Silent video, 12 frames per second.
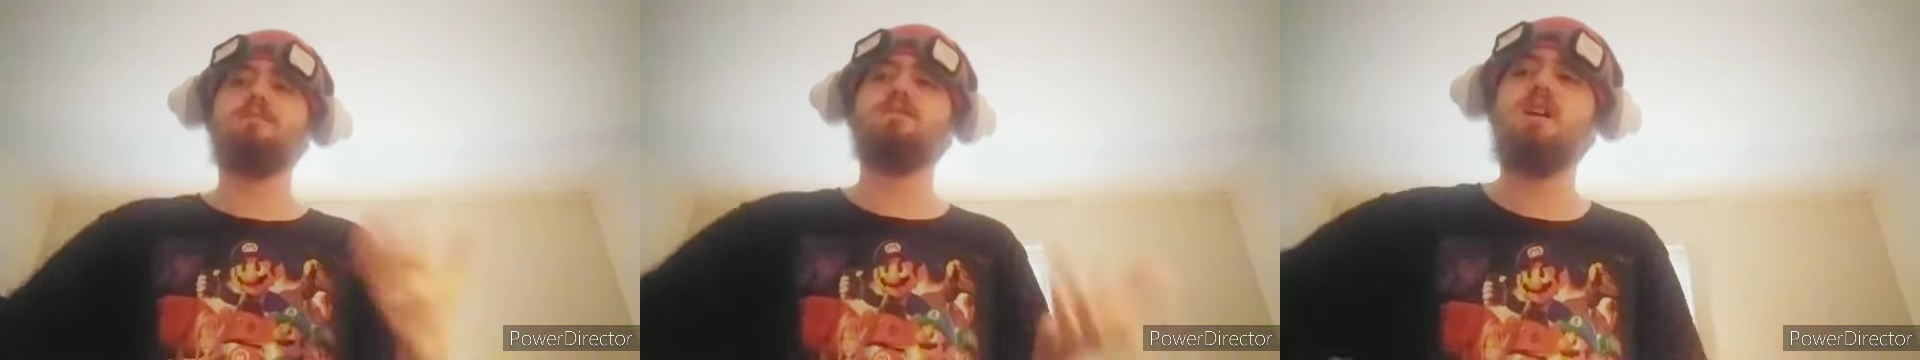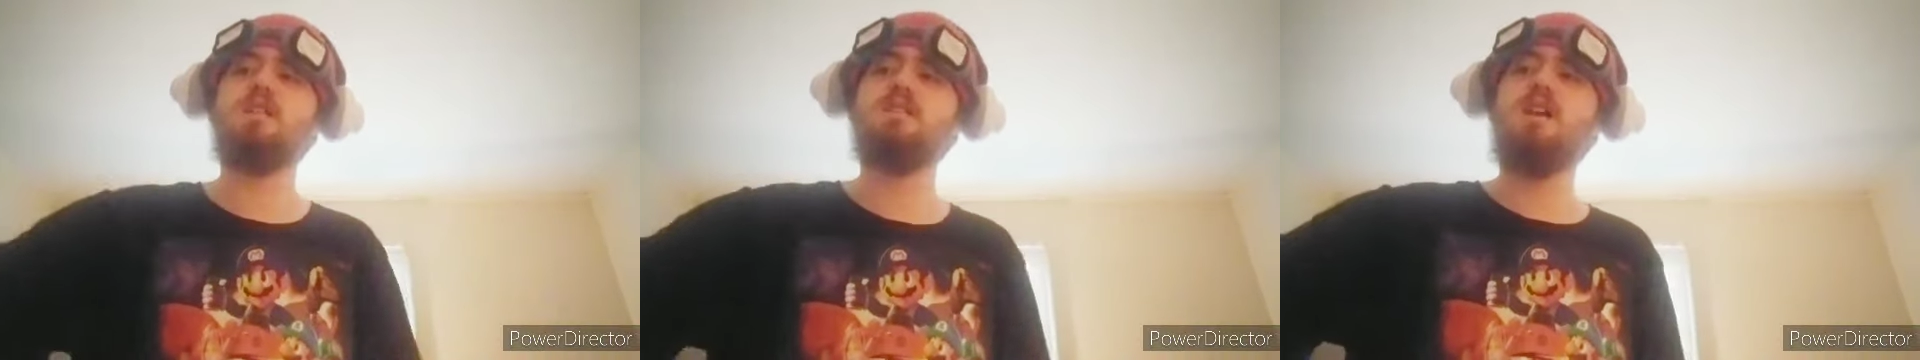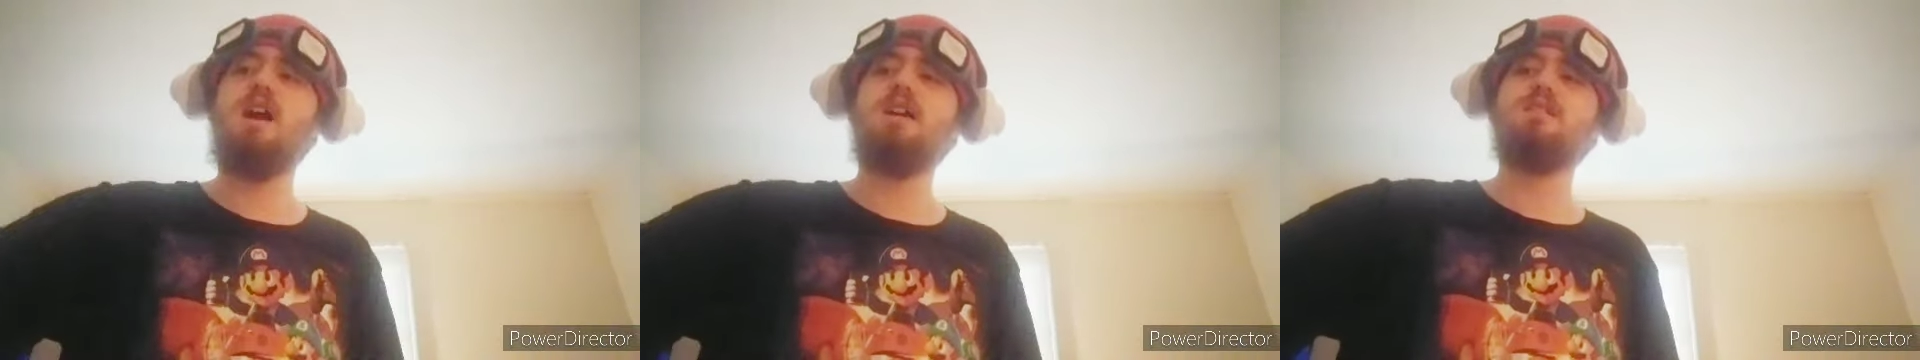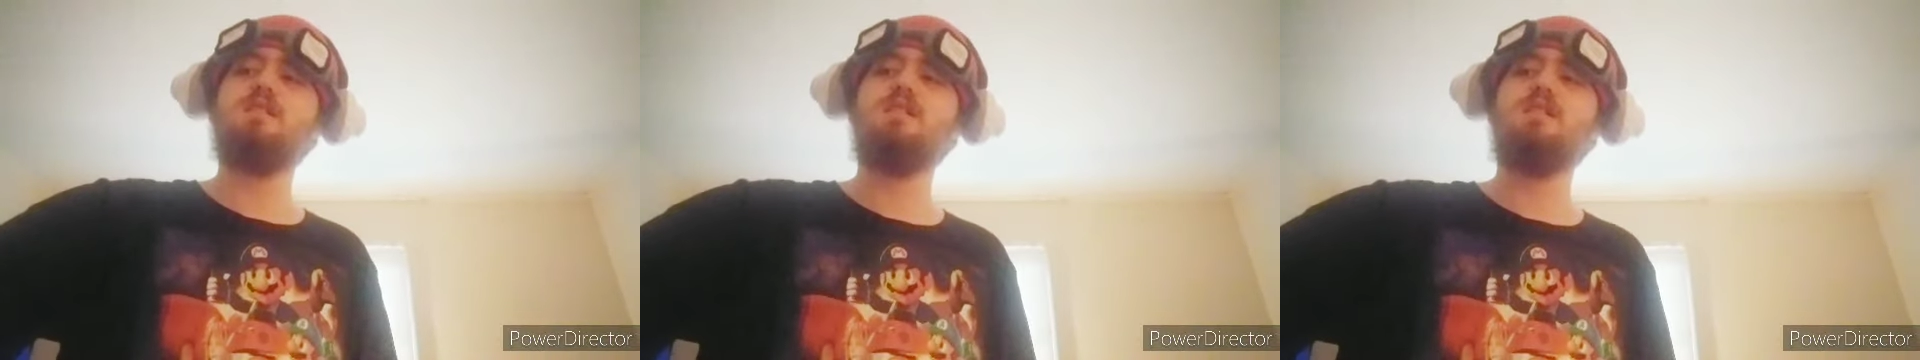But yes,
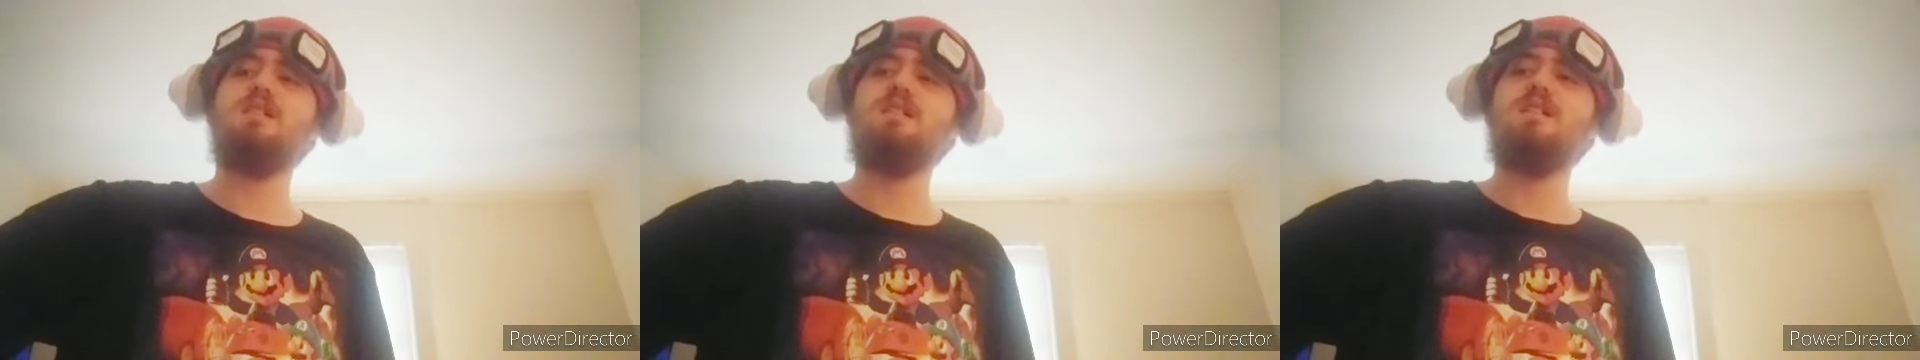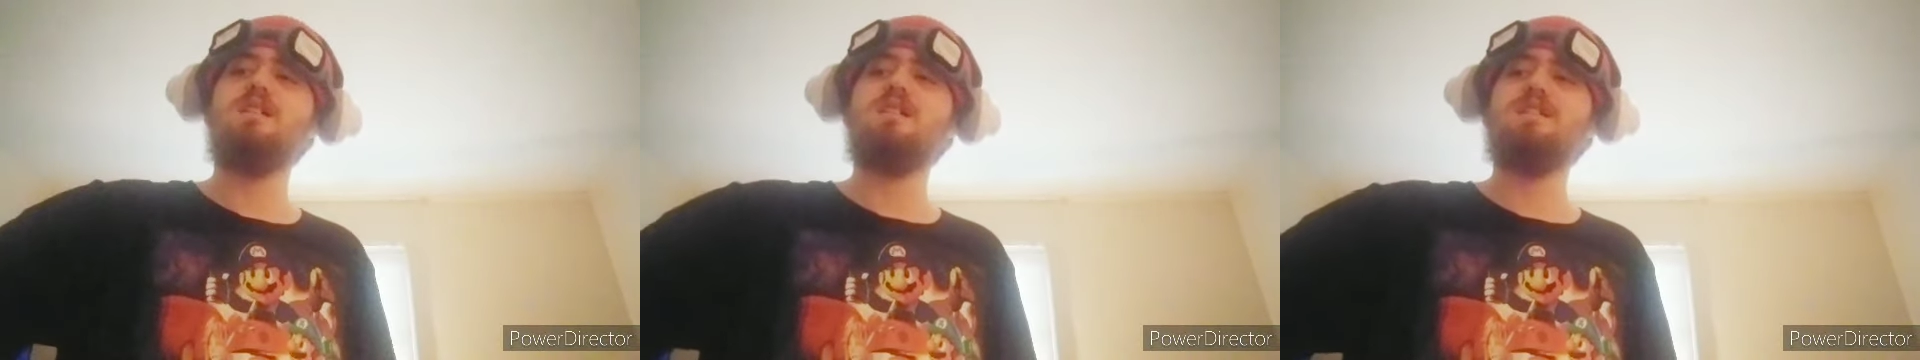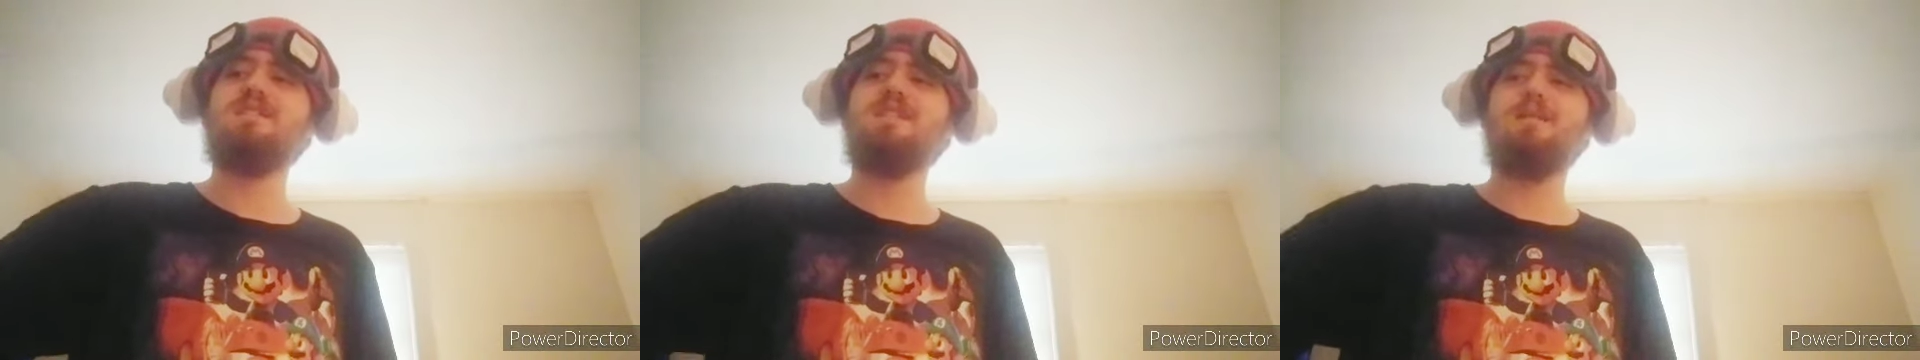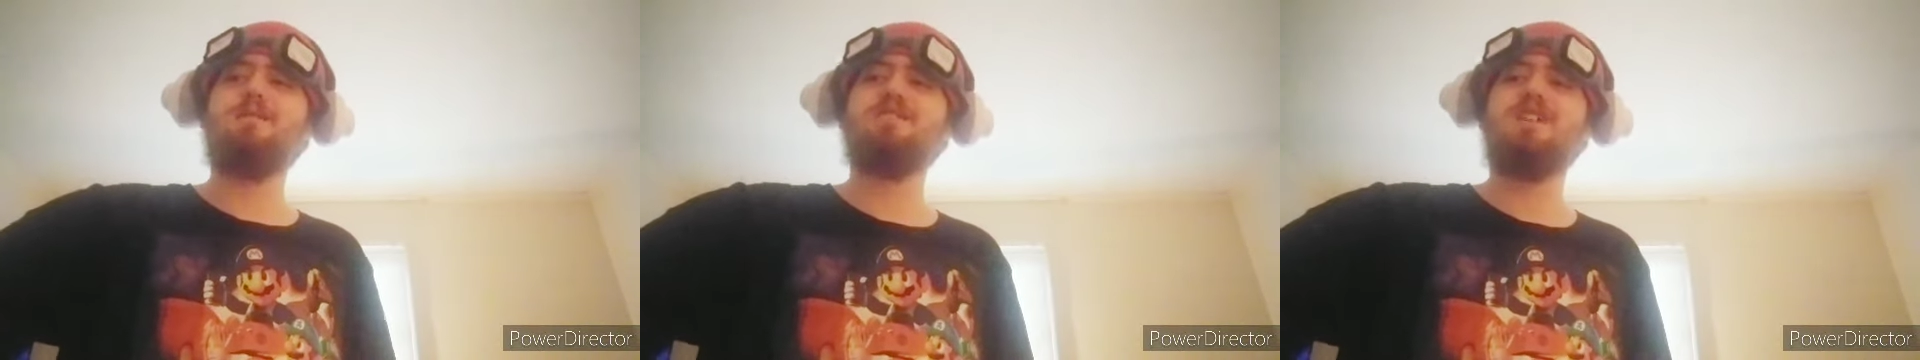guys, it's
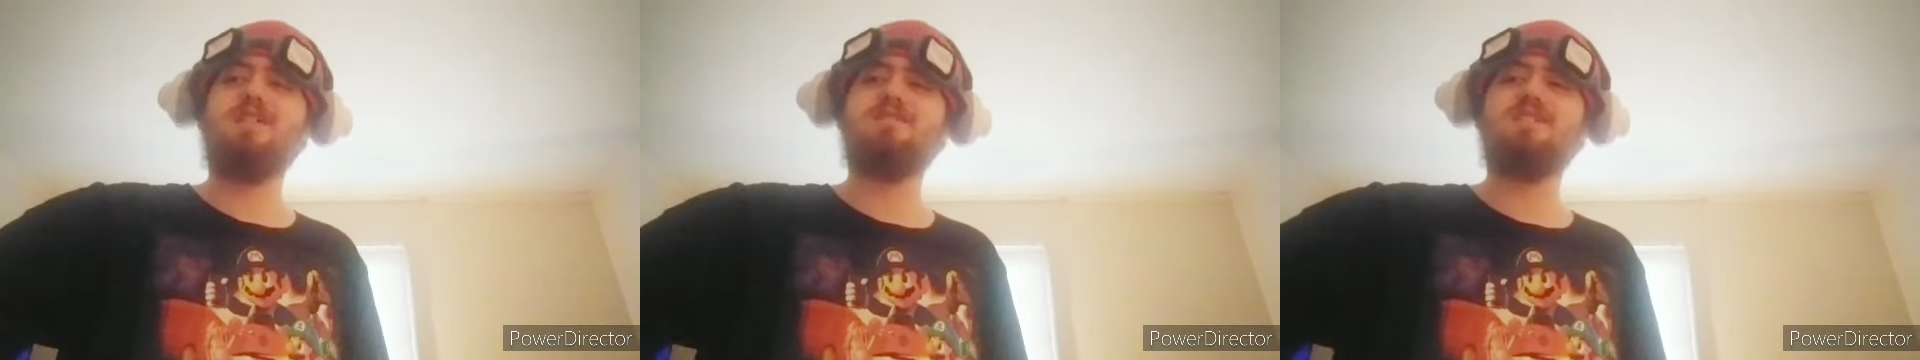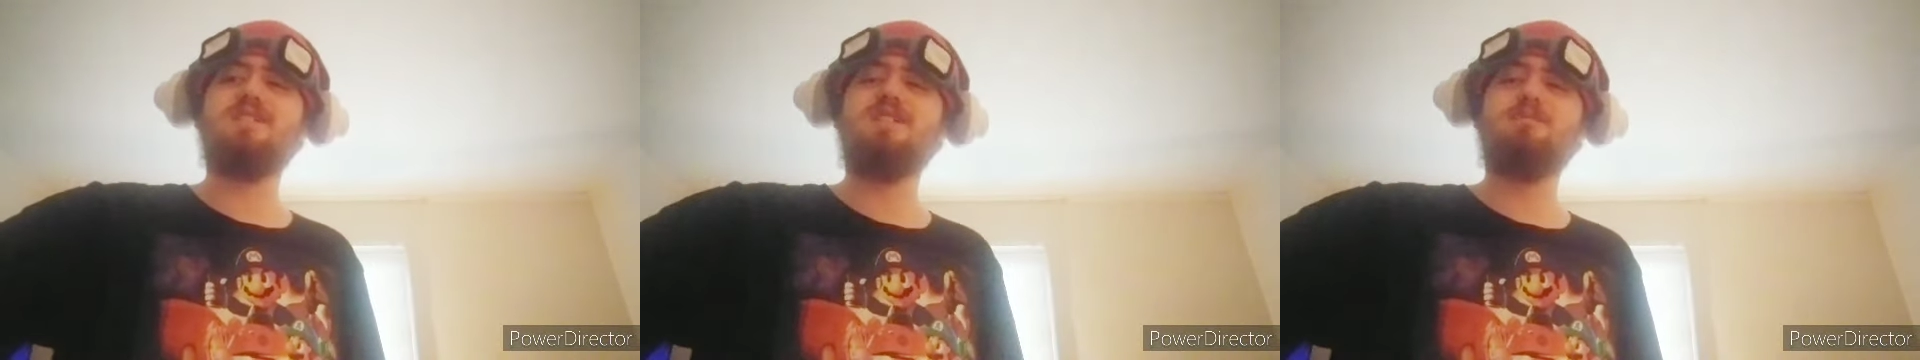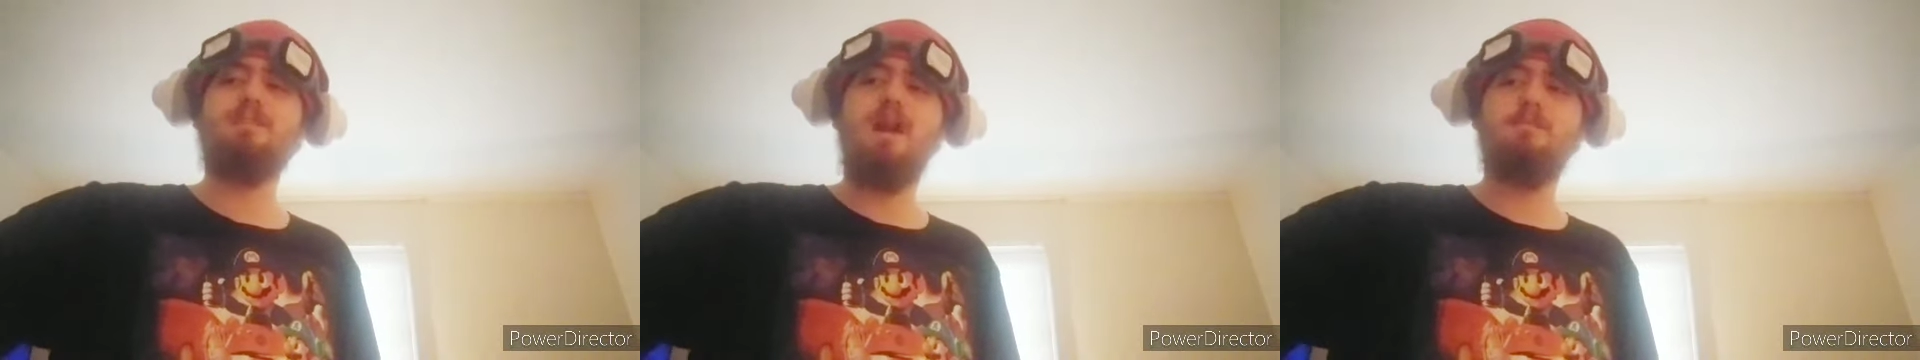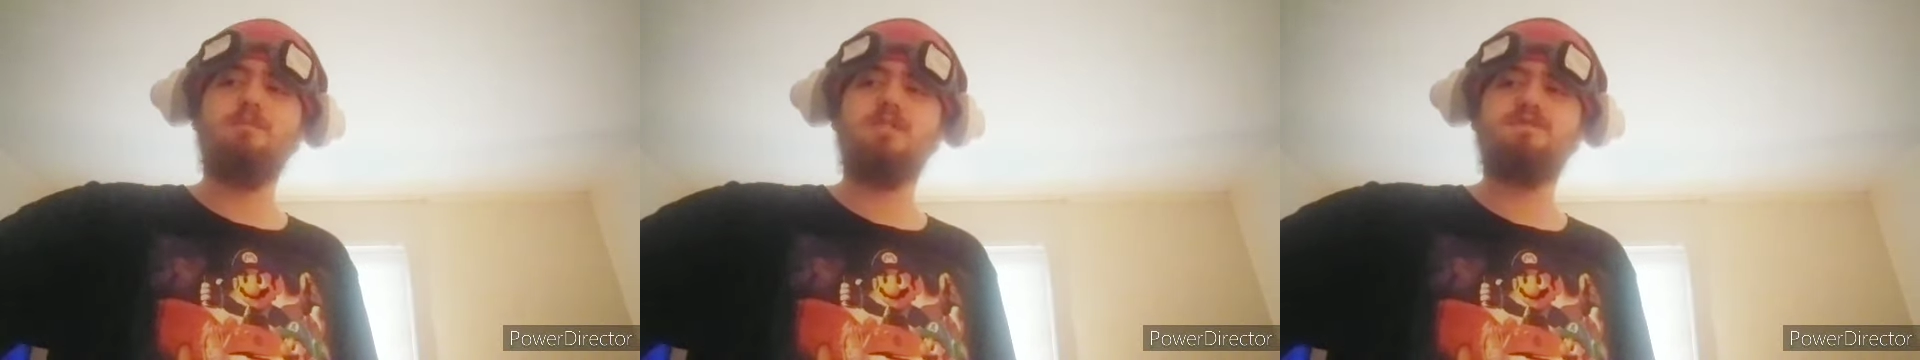time to check out these good
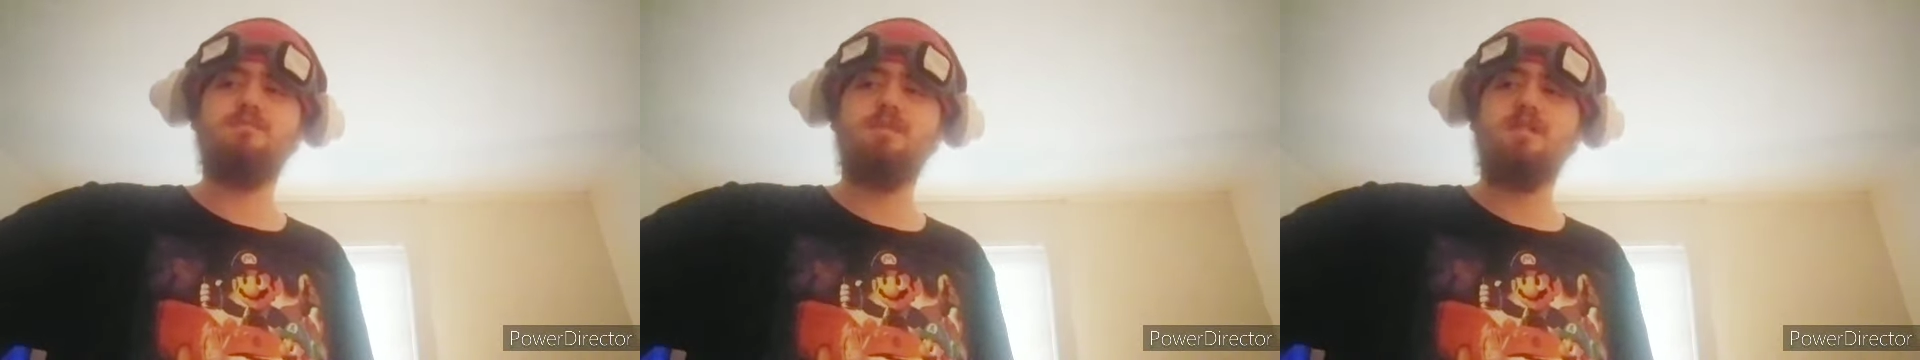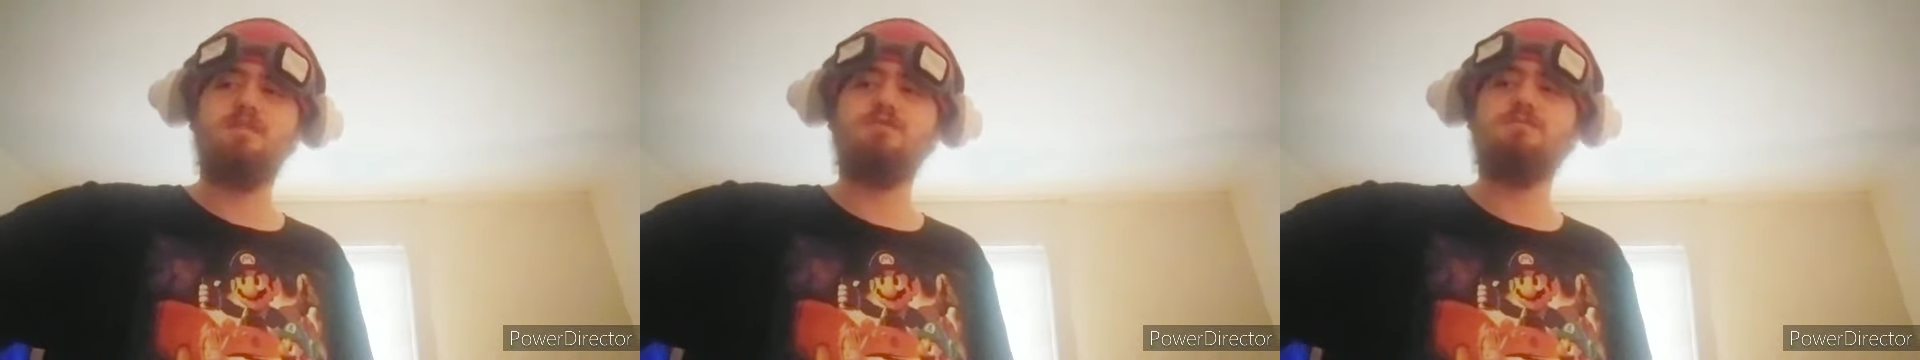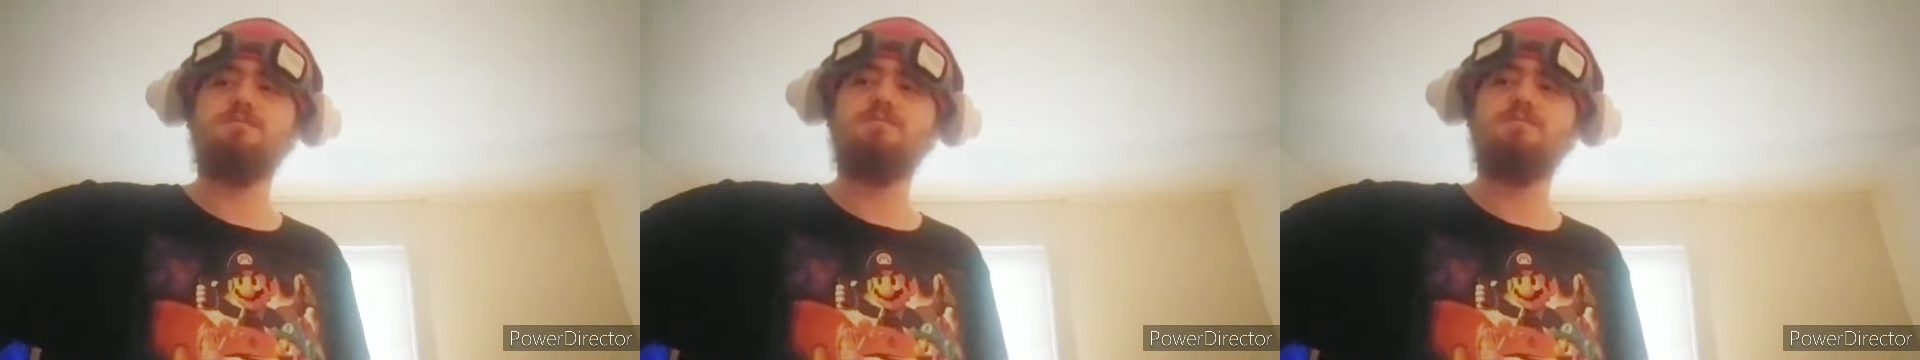memories from here.